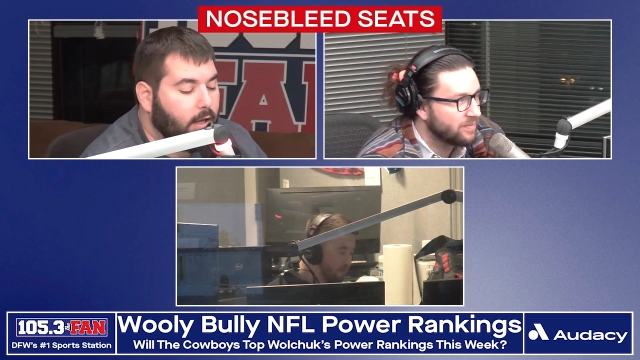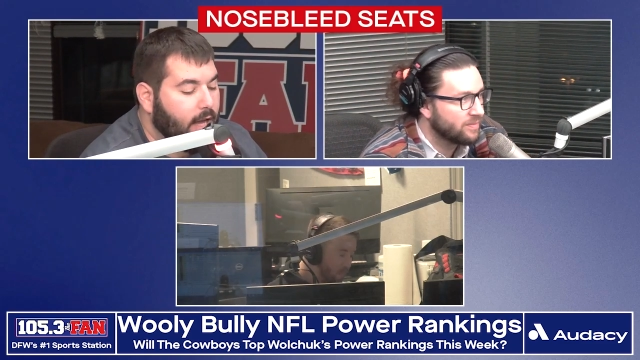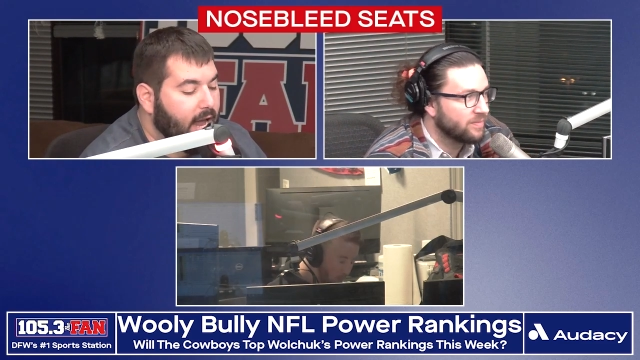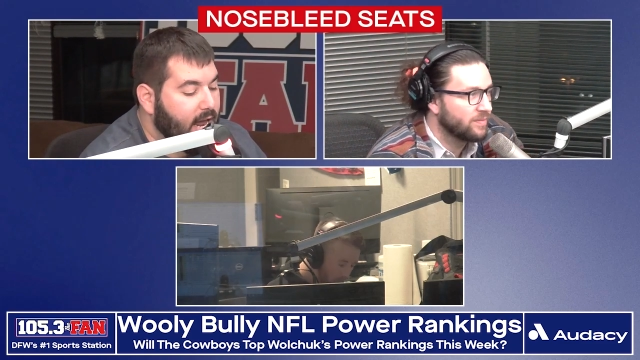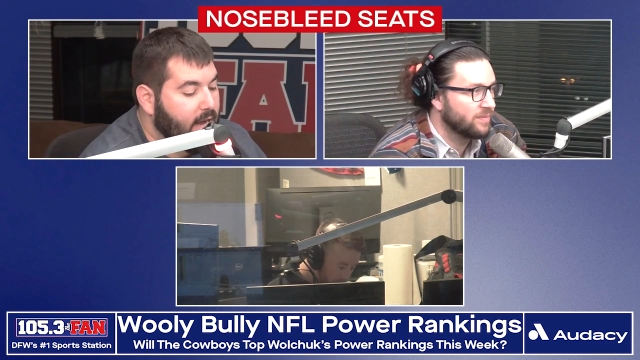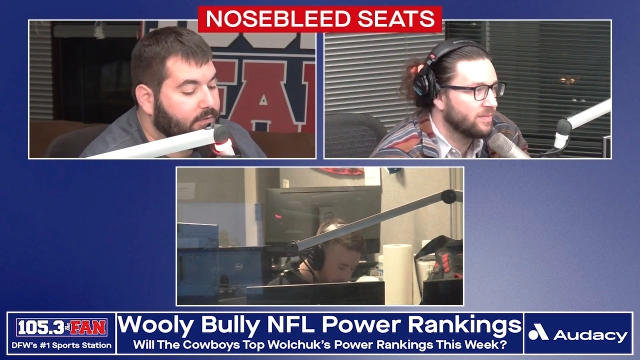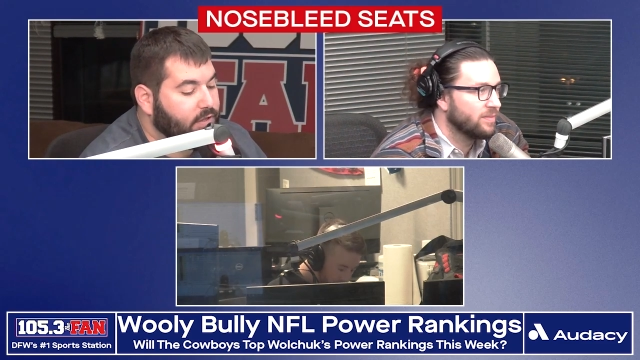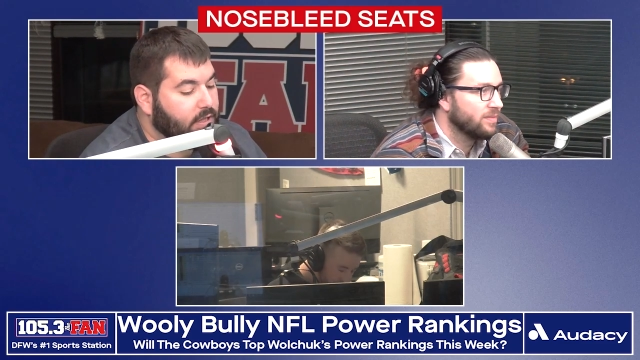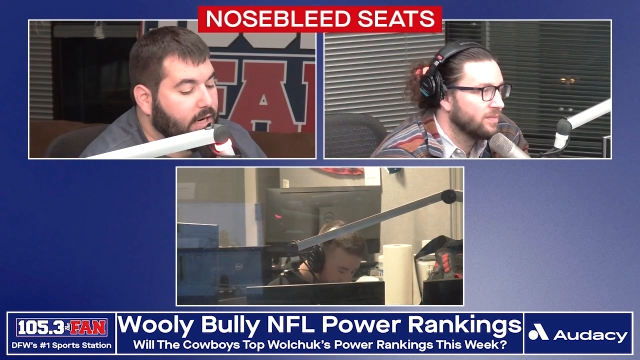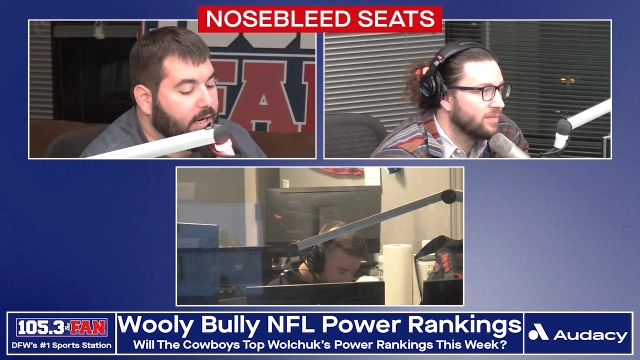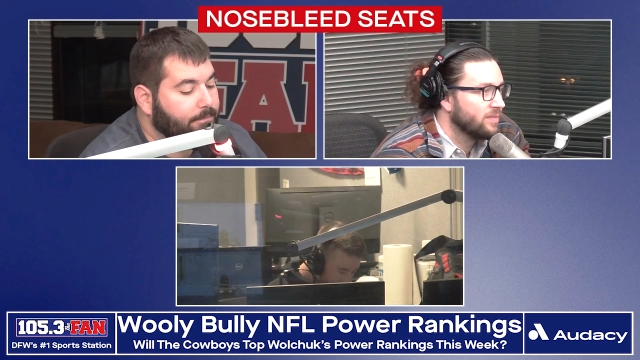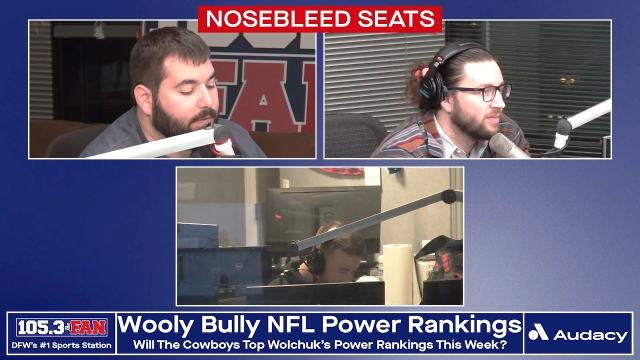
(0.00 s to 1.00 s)

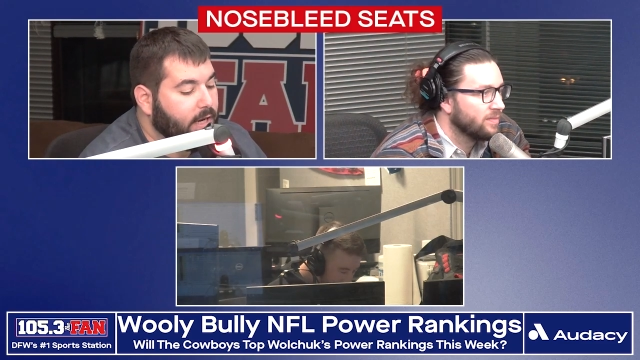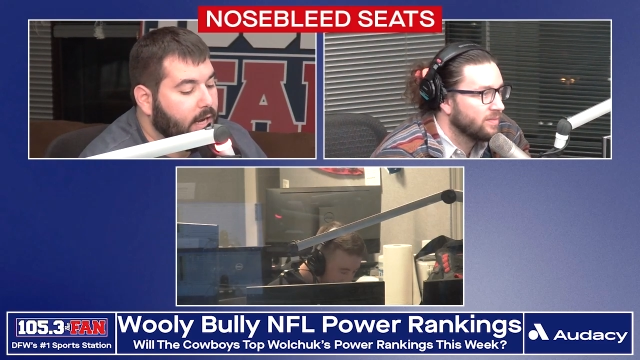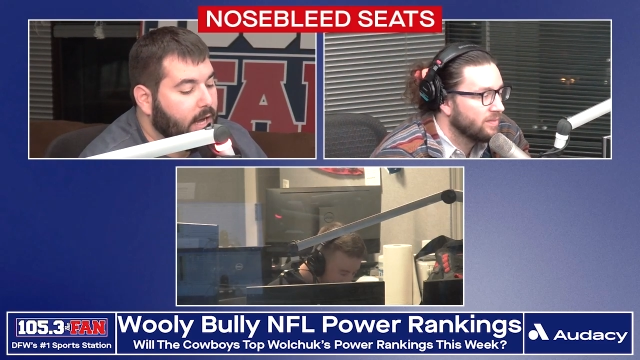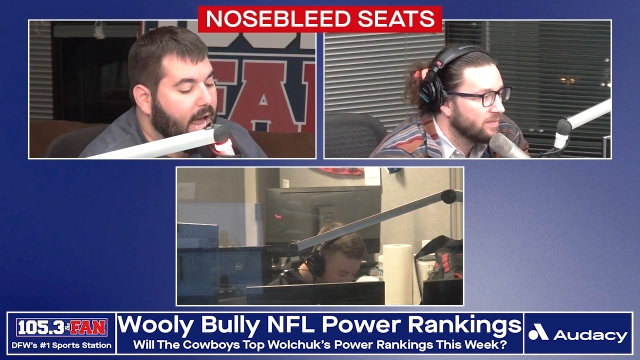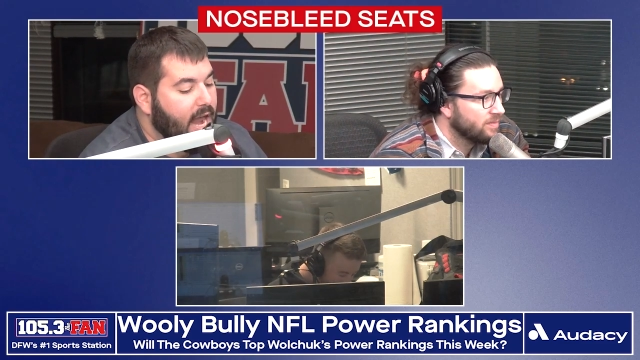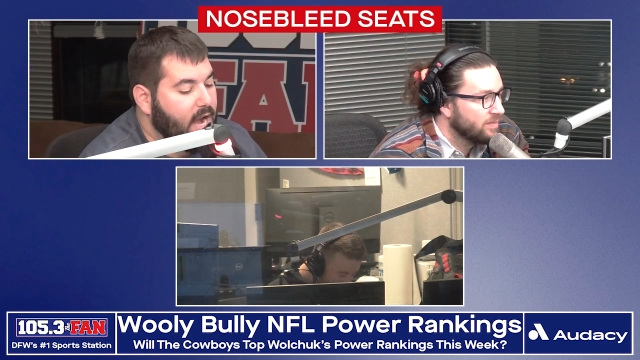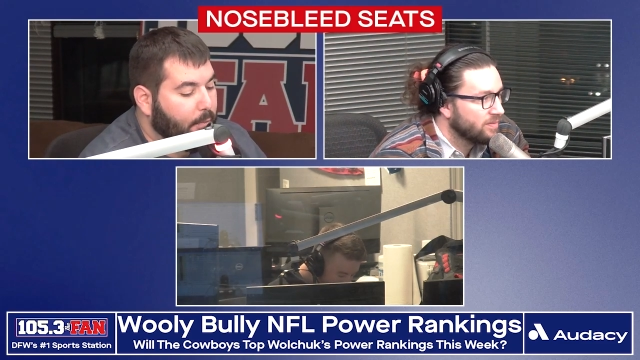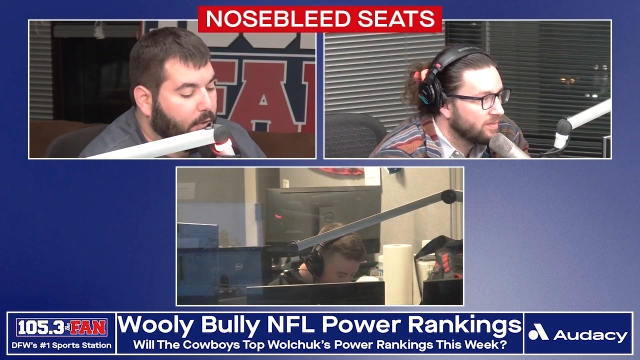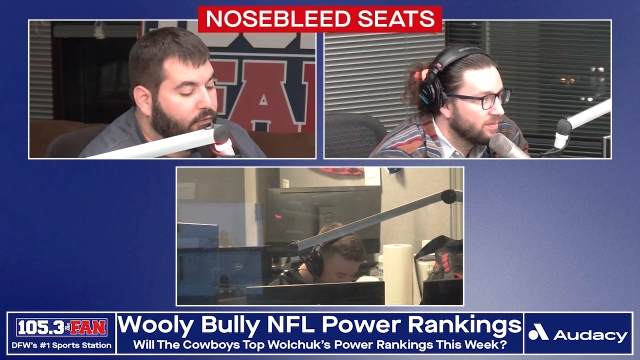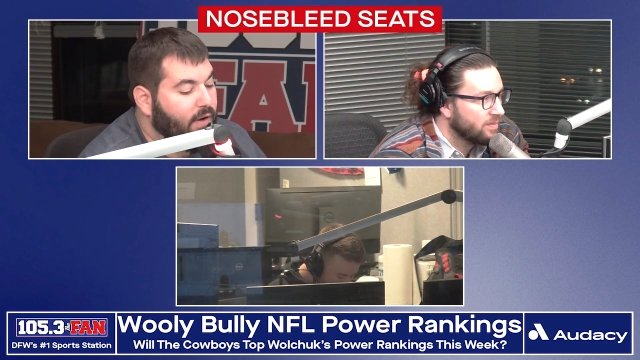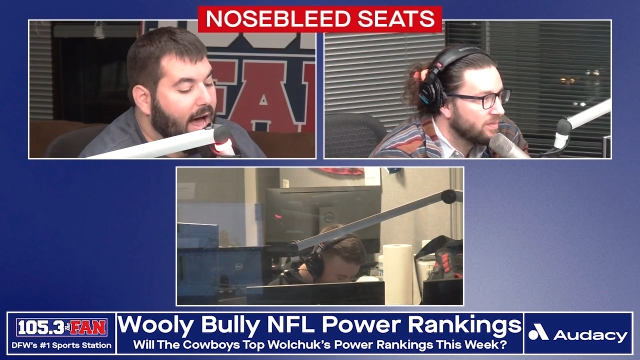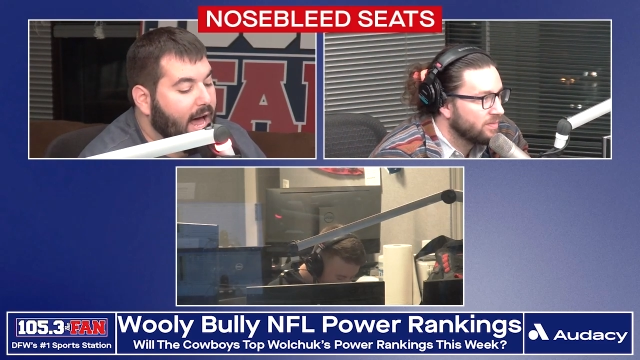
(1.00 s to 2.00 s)
Speaker 1: NFC. At number
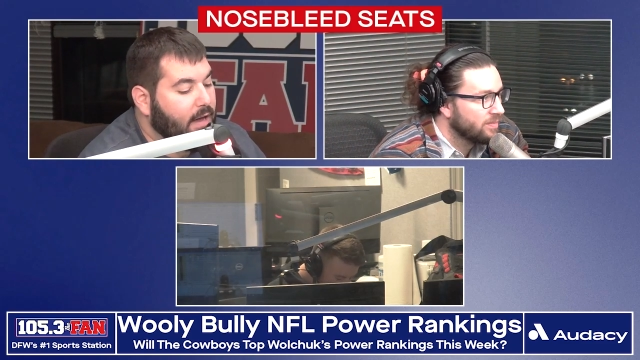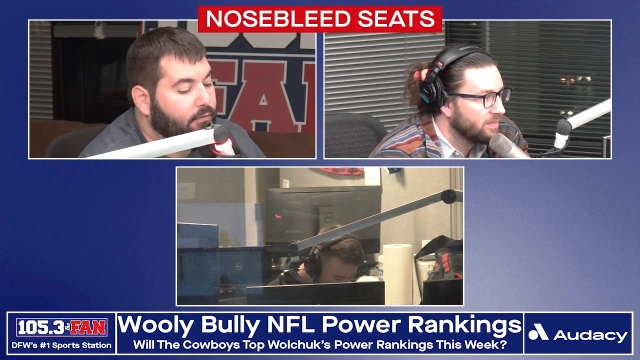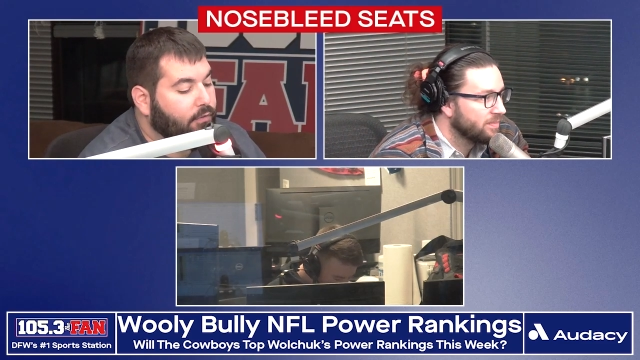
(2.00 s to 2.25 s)
5,